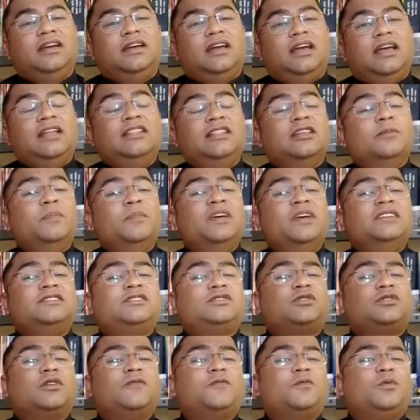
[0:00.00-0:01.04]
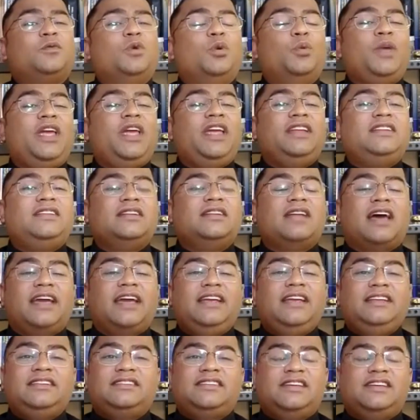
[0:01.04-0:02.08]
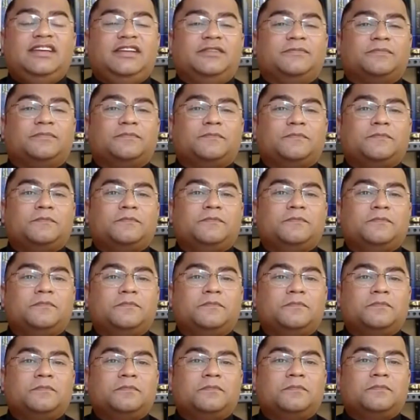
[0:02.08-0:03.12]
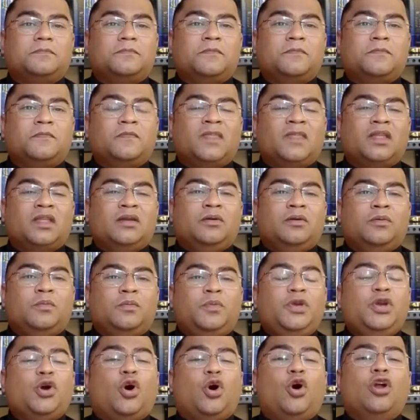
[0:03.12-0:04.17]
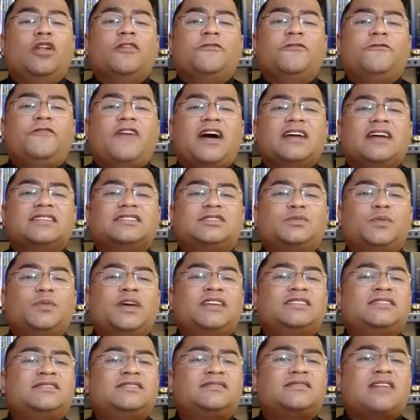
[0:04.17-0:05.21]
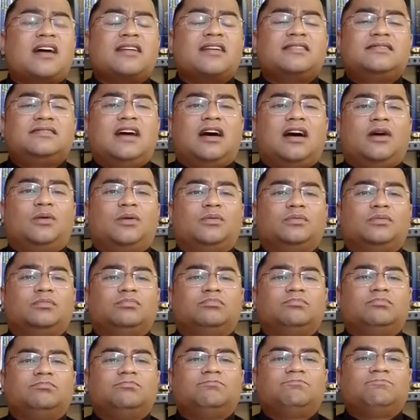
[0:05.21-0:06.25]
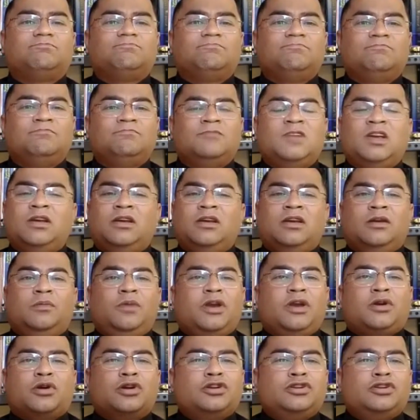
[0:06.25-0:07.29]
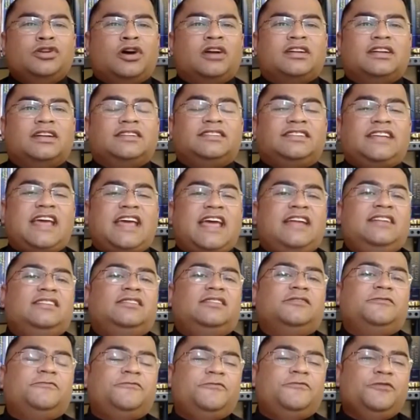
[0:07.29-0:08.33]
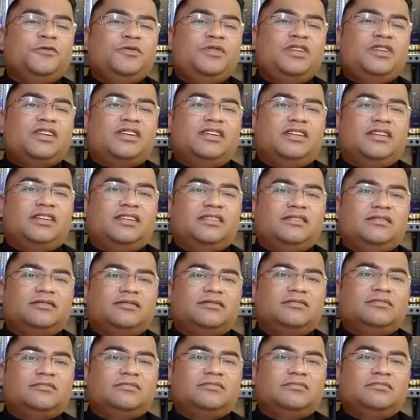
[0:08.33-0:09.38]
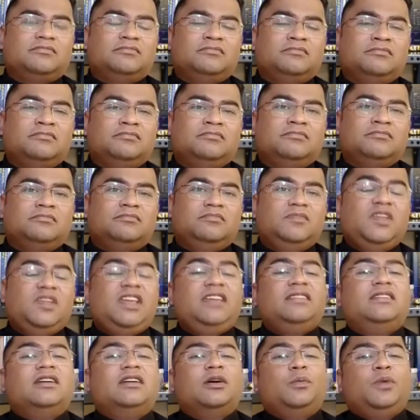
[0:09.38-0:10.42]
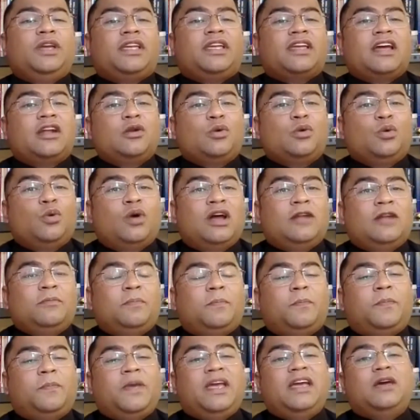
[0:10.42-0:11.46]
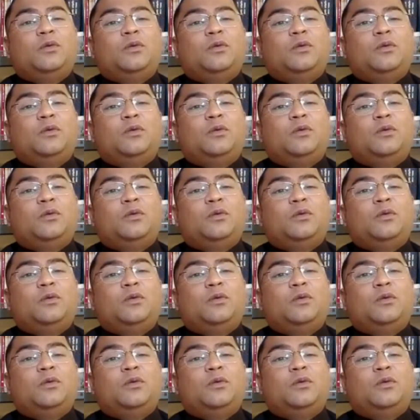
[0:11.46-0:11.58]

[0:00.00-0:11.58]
In the midst of COVID-19, we all of us were struck down. We could not attend the funeral. Neither we can go and pay a